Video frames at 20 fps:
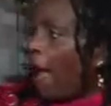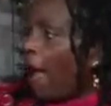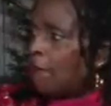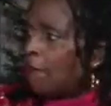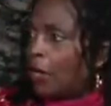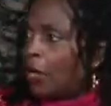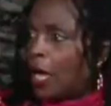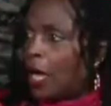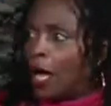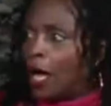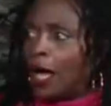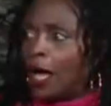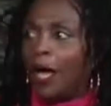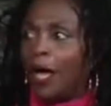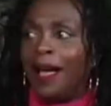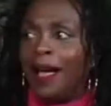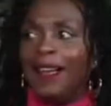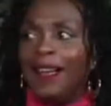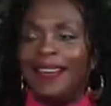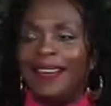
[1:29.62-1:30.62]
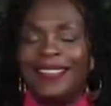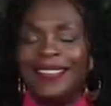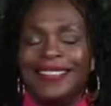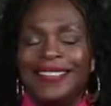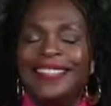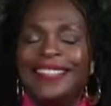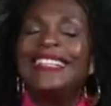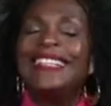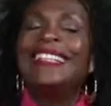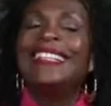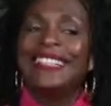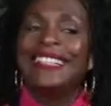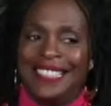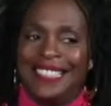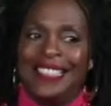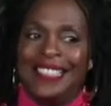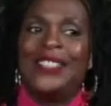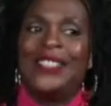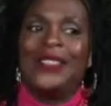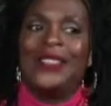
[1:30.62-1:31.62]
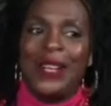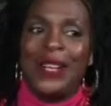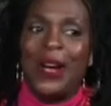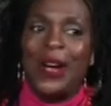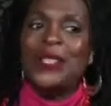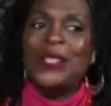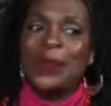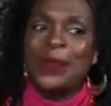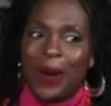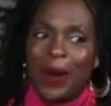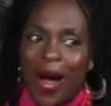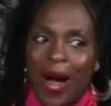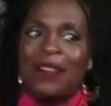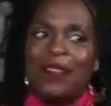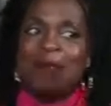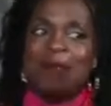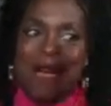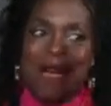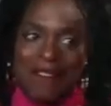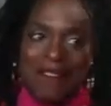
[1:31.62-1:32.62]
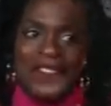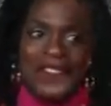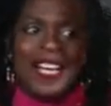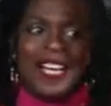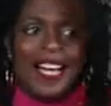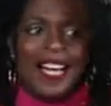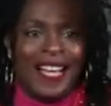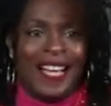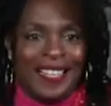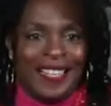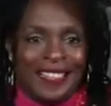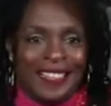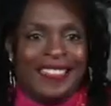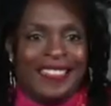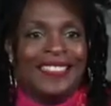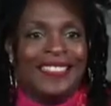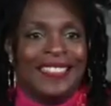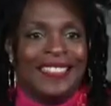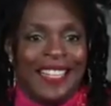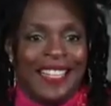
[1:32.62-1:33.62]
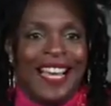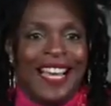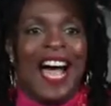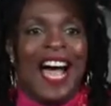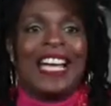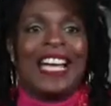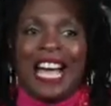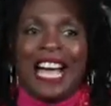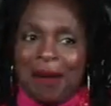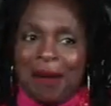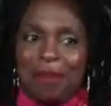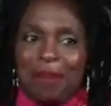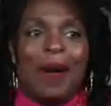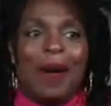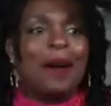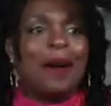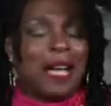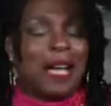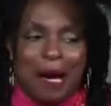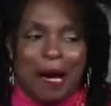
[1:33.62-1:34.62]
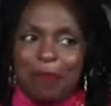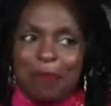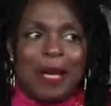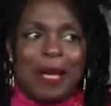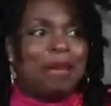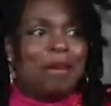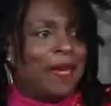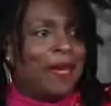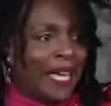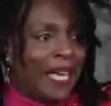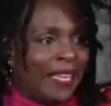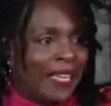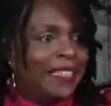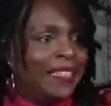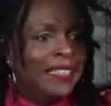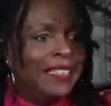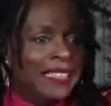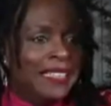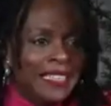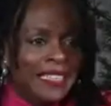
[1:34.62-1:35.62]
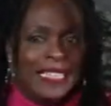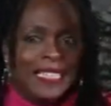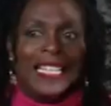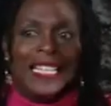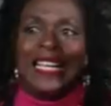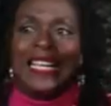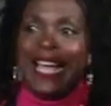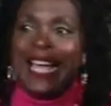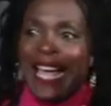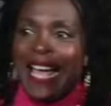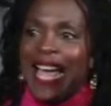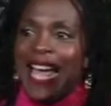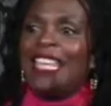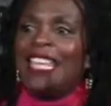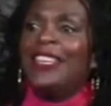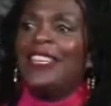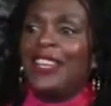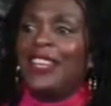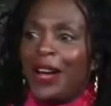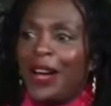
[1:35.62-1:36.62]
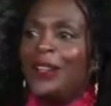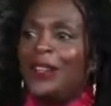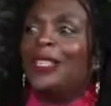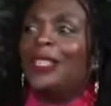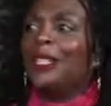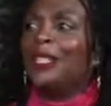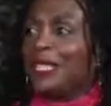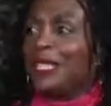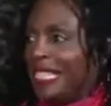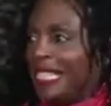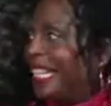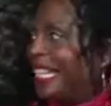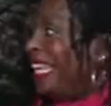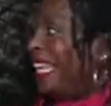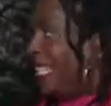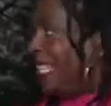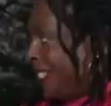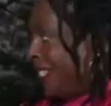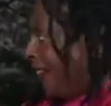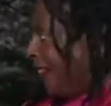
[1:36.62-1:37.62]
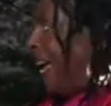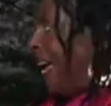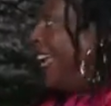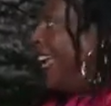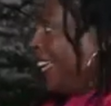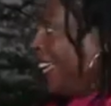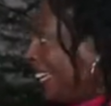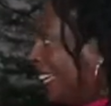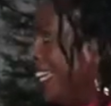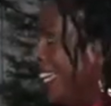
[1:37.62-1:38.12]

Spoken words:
Africa, who knows we're all from Africa? Come with me. Yeah, you know who Lucy is, right?